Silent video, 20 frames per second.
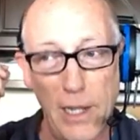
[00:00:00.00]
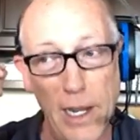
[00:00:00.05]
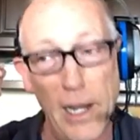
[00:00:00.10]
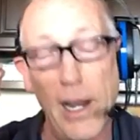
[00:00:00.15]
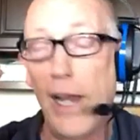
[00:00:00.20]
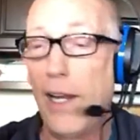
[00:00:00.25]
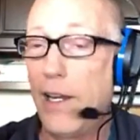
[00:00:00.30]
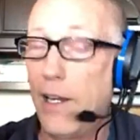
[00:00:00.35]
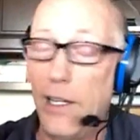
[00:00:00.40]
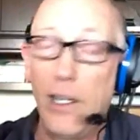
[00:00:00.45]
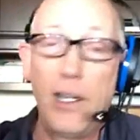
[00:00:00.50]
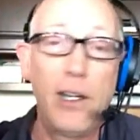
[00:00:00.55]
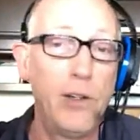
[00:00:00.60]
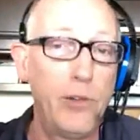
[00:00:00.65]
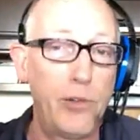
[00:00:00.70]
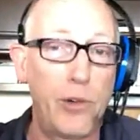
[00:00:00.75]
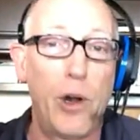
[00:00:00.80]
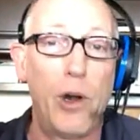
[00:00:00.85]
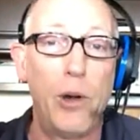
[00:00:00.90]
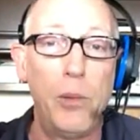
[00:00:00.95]
And I can
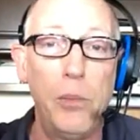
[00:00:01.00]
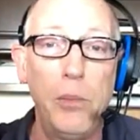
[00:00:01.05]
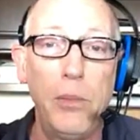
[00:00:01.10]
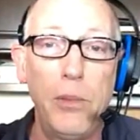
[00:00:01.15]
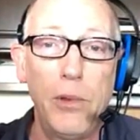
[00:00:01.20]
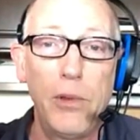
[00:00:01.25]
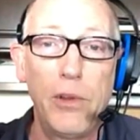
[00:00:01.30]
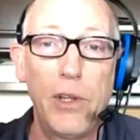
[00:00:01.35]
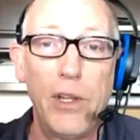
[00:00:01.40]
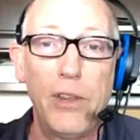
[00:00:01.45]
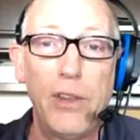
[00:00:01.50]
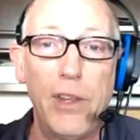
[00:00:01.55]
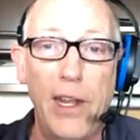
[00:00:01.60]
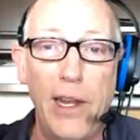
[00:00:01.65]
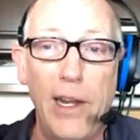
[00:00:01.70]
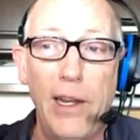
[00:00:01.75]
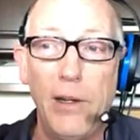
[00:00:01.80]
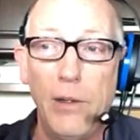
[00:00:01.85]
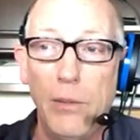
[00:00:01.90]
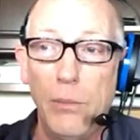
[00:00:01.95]
confirm that
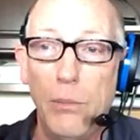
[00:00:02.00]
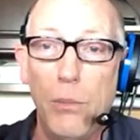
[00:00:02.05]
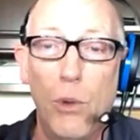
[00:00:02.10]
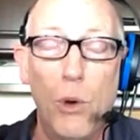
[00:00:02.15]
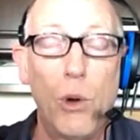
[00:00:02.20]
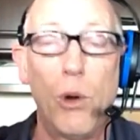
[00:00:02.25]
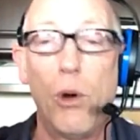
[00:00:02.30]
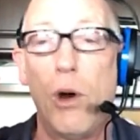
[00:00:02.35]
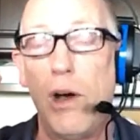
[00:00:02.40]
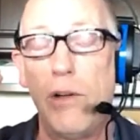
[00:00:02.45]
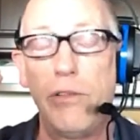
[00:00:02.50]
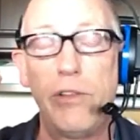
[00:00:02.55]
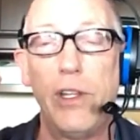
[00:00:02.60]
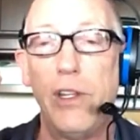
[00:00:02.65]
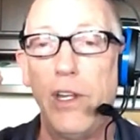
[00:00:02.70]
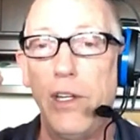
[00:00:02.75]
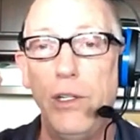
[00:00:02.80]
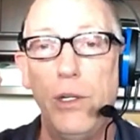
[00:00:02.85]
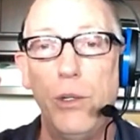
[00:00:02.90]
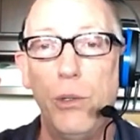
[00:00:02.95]
they, more
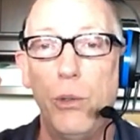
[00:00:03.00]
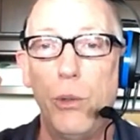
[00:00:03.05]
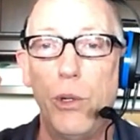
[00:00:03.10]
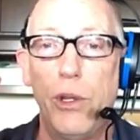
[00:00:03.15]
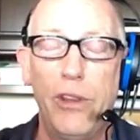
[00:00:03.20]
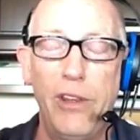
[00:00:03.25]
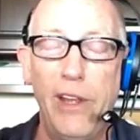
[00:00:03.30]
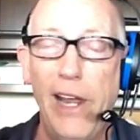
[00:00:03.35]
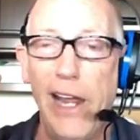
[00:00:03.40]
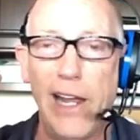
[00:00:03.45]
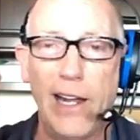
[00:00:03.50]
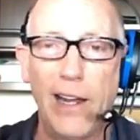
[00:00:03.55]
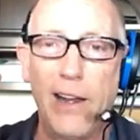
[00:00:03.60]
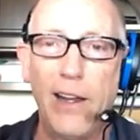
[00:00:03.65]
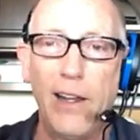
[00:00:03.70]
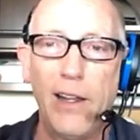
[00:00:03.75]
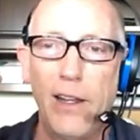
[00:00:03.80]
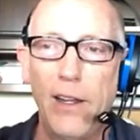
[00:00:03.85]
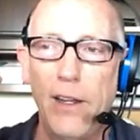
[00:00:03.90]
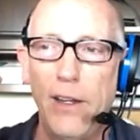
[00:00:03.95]
often than you would
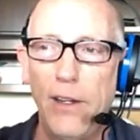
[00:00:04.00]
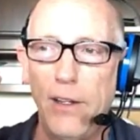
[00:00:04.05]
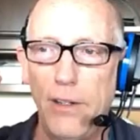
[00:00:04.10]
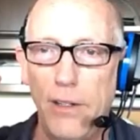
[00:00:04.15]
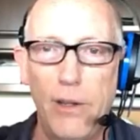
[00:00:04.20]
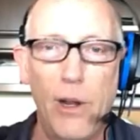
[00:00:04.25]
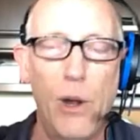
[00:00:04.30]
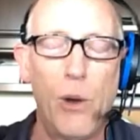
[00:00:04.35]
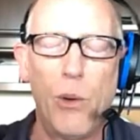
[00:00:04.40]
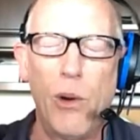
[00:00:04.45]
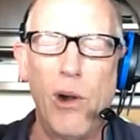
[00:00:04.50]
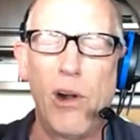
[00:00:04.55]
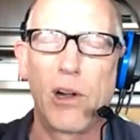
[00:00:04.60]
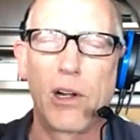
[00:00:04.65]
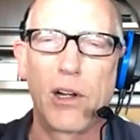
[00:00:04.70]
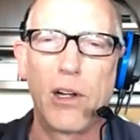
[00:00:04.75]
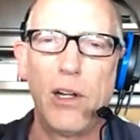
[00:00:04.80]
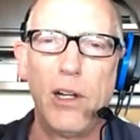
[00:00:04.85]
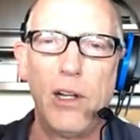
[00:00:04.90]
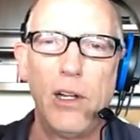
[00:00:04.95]
think, don't
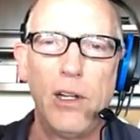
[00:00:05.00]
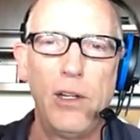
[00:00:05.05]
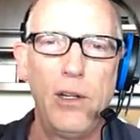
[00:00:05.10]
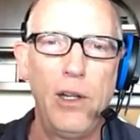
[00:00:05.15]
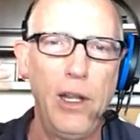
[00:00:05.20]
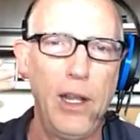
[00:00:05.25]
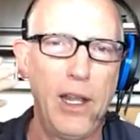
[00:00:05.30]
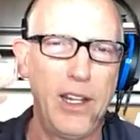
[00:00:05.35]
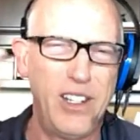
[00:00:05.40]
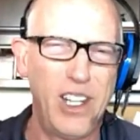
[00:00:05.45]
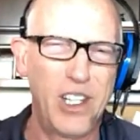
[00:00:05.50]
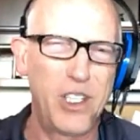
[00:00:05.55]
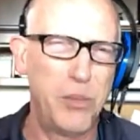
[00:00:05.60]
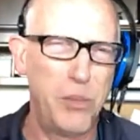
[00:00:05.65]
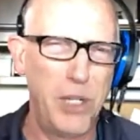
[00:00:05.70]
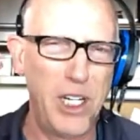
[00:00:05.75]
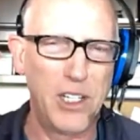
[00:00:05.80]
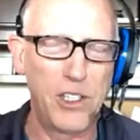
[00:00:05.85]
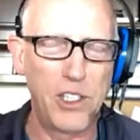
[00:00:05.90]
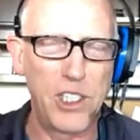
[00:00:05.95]
work. It
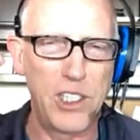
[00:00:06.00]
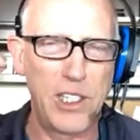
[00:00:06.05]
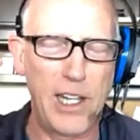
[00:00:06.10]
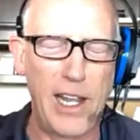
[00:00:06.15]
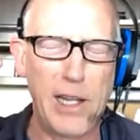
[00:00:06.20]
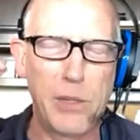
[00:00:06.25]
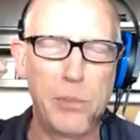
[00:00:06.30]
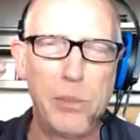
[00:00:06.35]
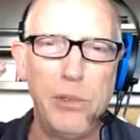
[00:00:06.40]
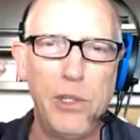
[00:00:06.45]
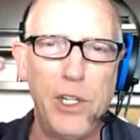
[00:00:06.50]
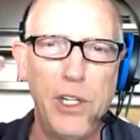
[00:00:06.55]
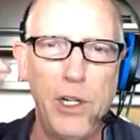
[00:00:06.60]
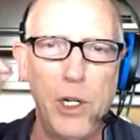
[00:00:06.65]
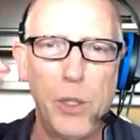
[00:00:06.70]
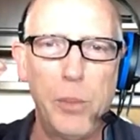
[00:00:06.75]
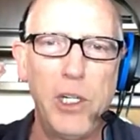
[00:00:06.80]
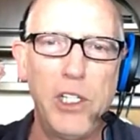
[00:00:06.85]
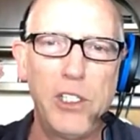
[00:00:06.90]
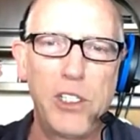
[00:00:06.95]
doesn't mean it's the head, the
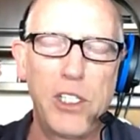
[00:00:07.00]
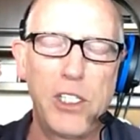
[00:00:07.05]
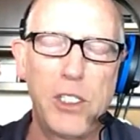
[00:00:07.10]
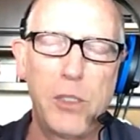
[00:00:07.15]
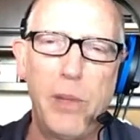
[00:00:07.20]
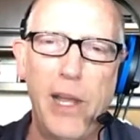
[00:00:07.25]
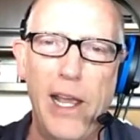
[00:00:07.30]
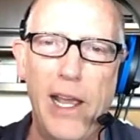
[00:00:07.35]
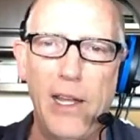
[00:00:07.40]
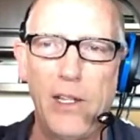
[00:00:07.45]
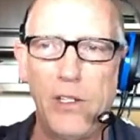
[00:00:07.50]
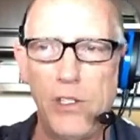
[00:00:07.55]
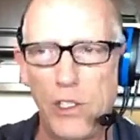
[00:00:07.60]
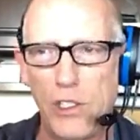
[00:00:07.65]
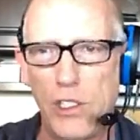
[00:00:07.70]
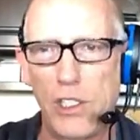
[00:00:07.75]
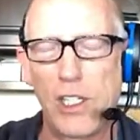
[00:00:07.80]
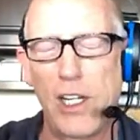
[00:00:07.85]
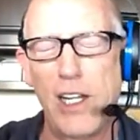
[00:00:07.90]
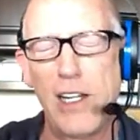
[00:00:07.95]
earpiece that's bad,
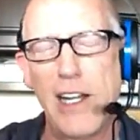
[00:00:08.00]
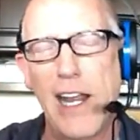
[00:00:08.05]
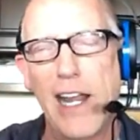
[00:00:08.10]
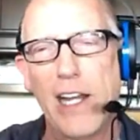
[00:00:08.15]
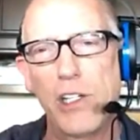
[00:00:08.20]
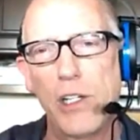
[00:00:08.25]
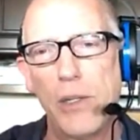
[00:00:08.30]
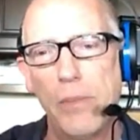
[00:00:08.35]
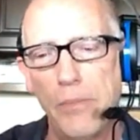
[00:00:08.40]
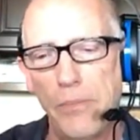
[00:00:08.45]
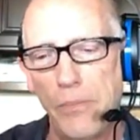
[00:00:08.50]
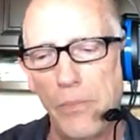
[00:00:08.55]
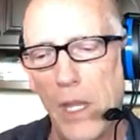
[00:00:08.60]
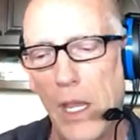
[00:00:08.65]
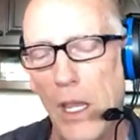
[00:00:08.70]
just the connection.